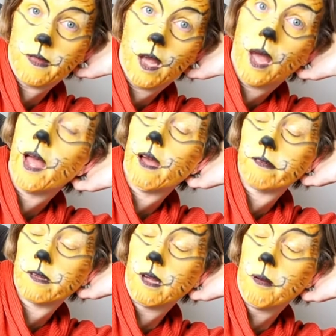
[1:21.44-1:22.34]
I
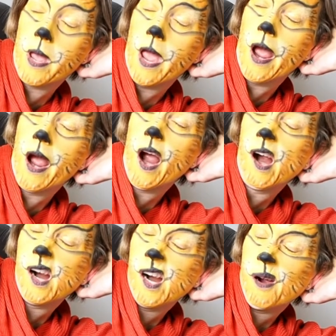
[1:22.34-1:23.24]
haven't come here
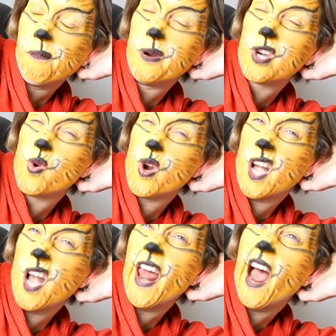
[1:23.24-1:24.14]

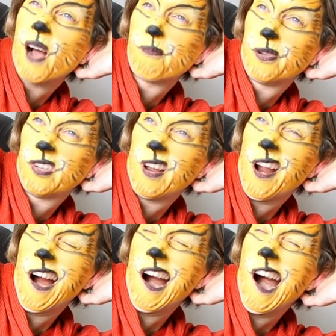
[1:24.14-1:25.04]
between naps
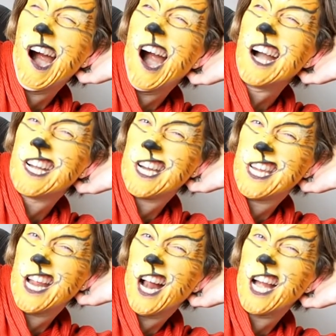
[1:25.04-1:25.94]
to
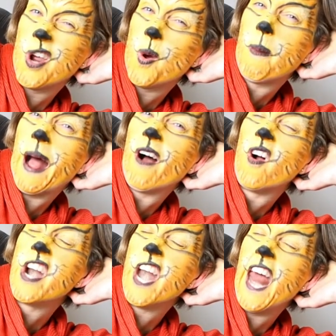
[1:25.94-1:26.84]
tell you
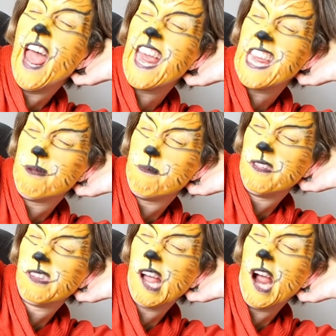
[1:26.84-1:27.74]
about
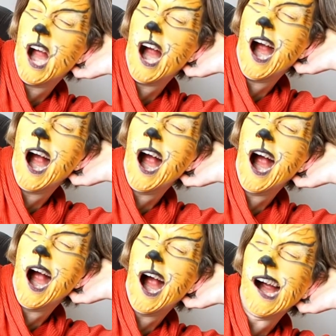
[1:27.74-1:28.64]
names.
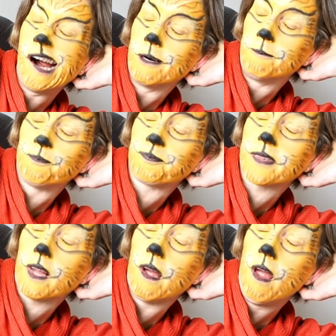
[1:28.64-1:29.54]
I
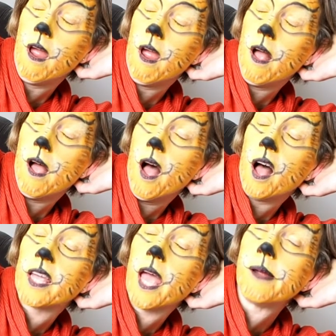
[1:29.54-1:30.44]

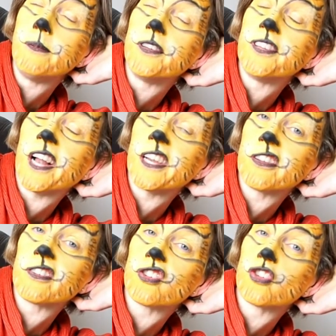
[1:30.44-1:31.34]
came to tell you
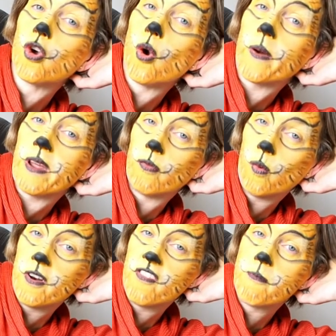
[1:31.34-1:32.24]
the story of
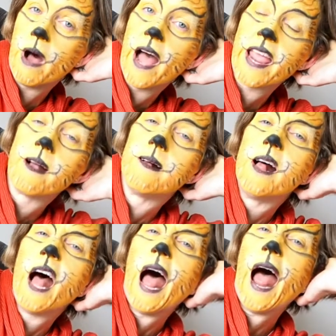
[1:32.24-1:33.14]
one of my
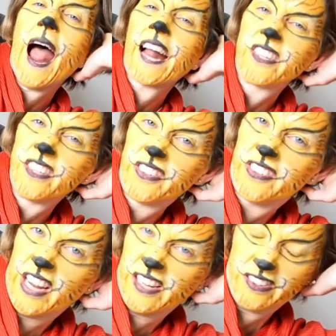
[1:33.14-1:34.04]

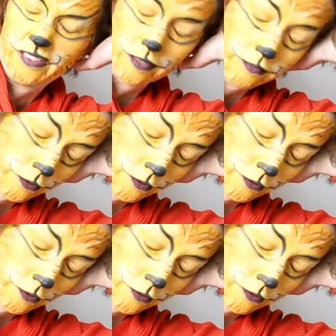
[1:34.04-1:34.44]
ancestors.